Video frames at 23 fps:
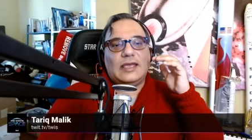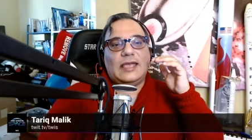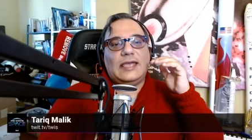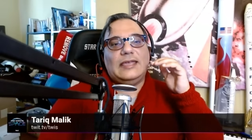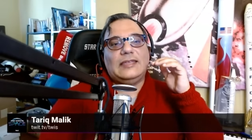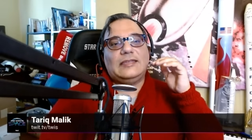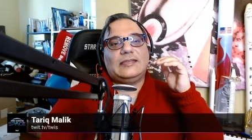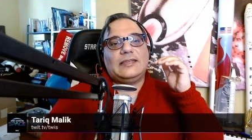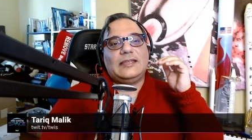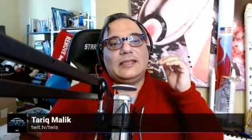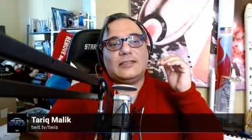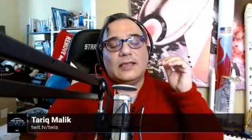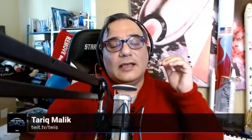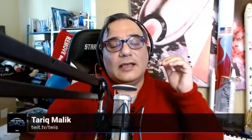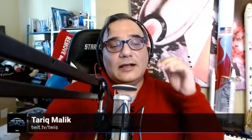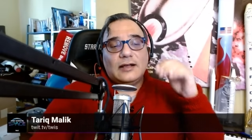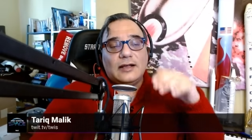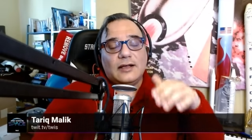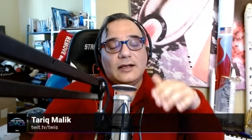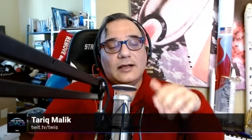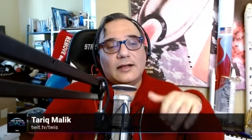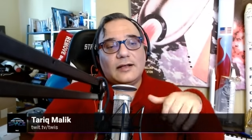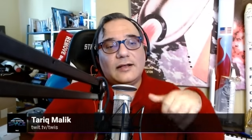18th.
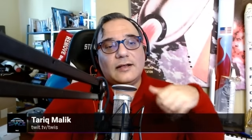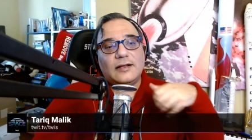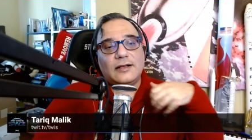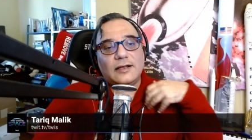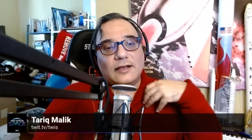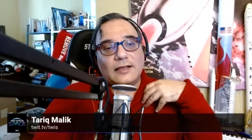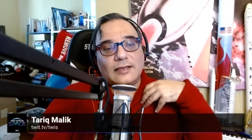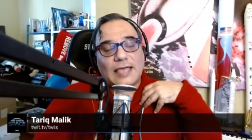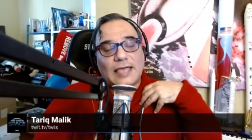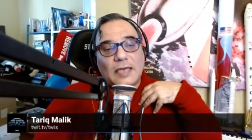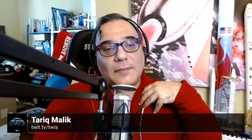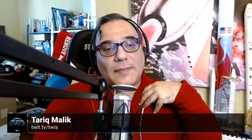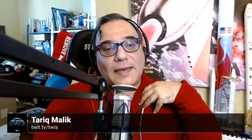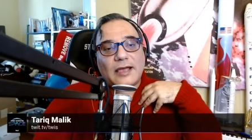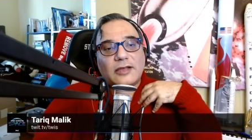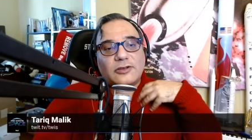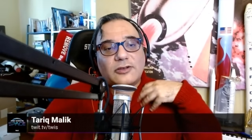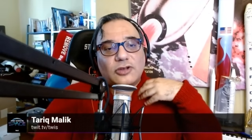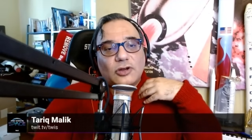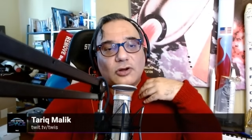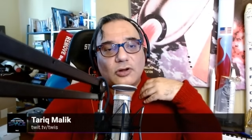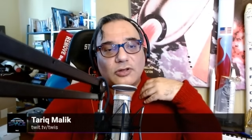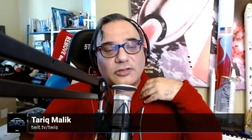It came
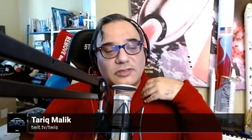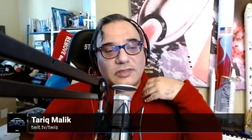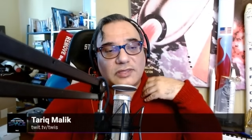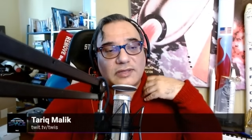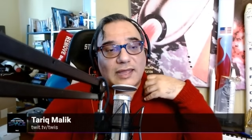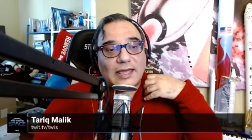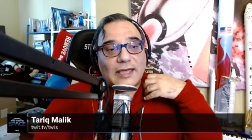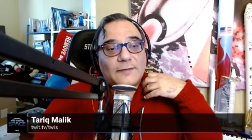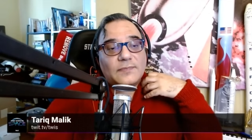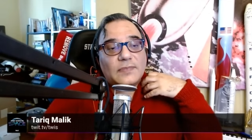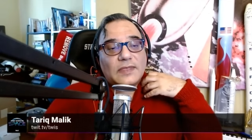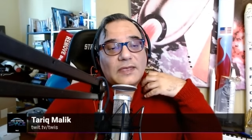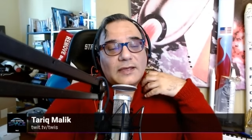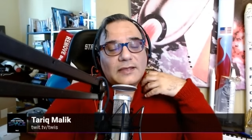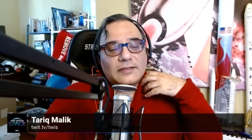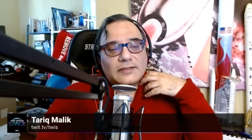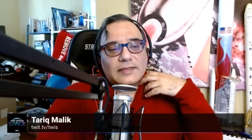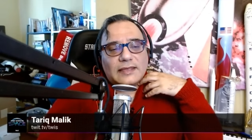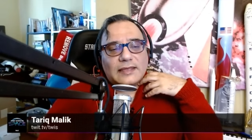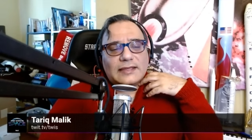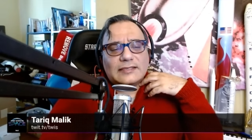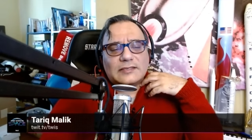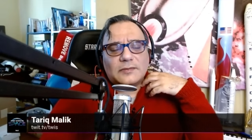back to Earth today.
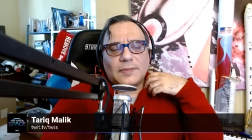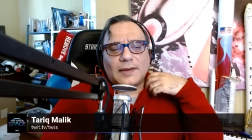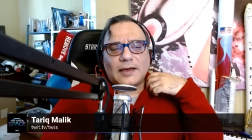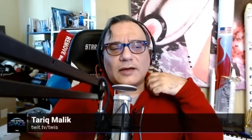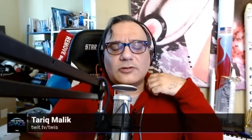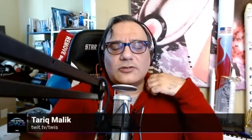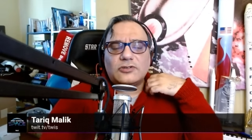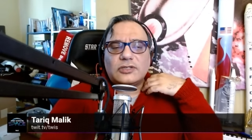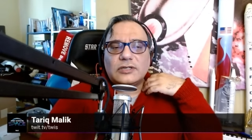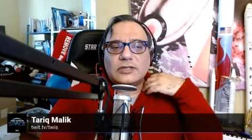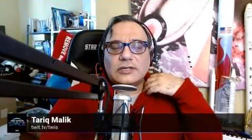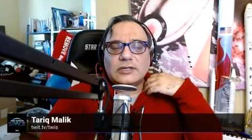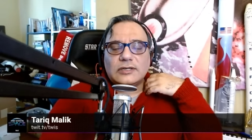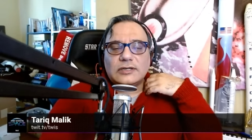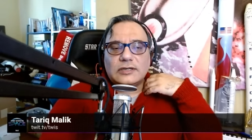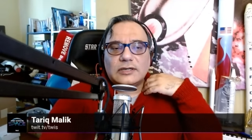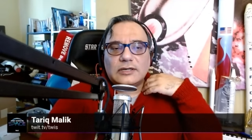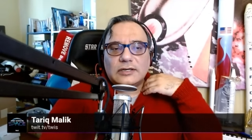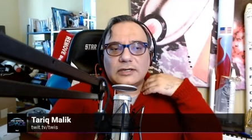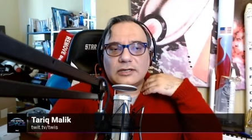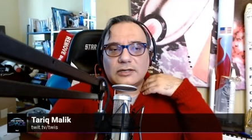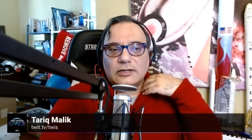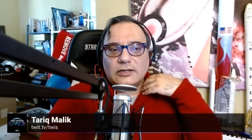That is about
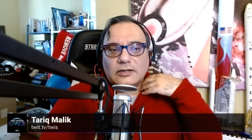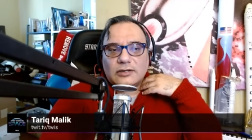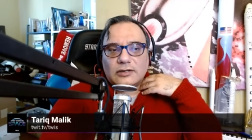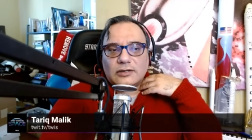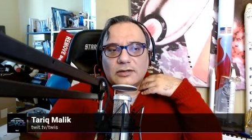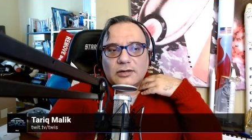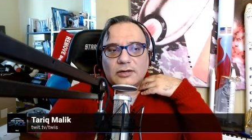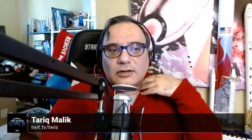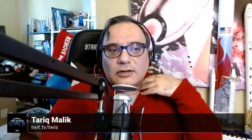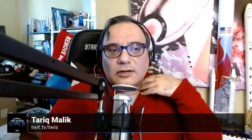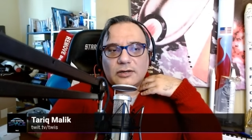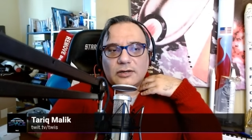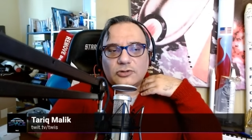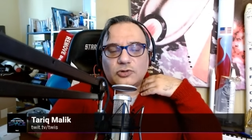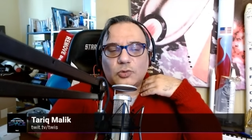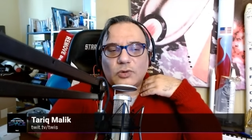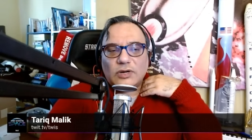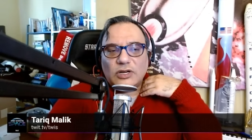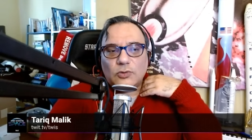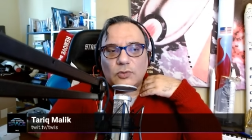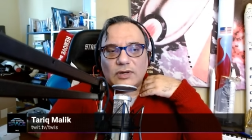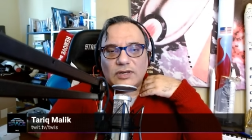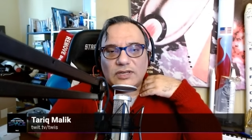
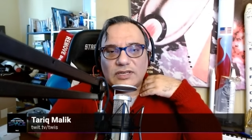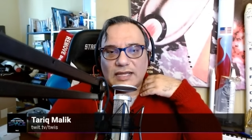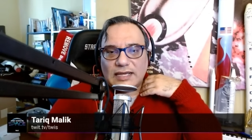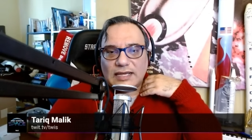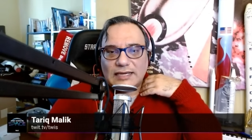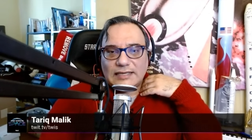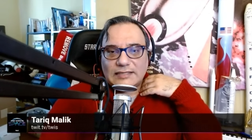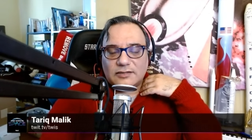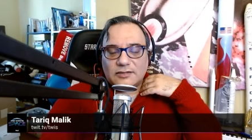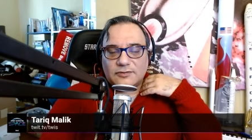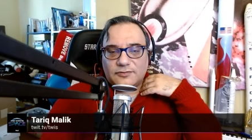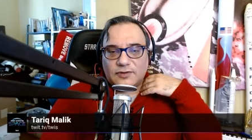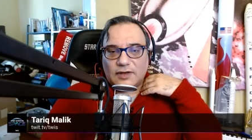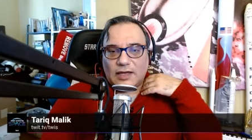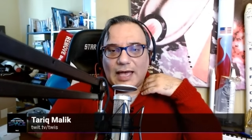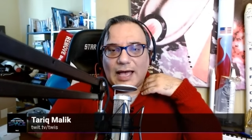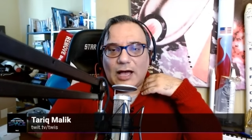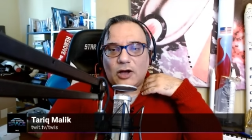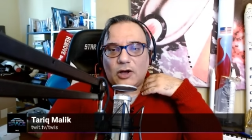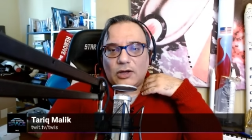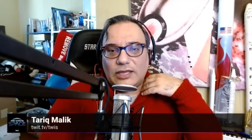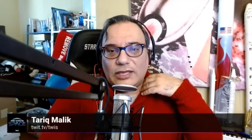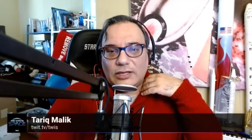21 days of
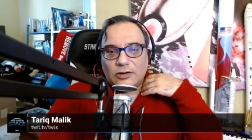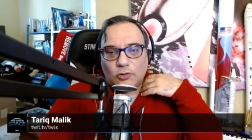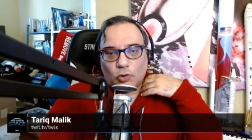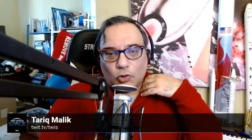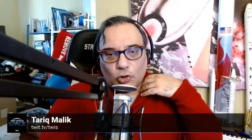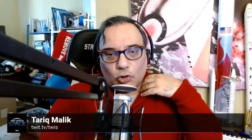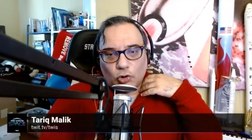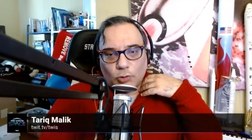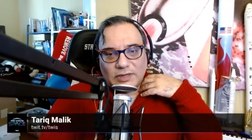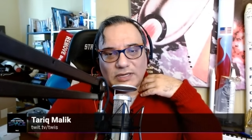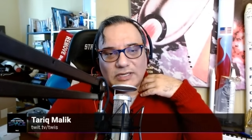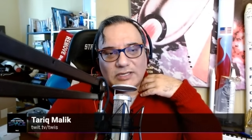in-orbit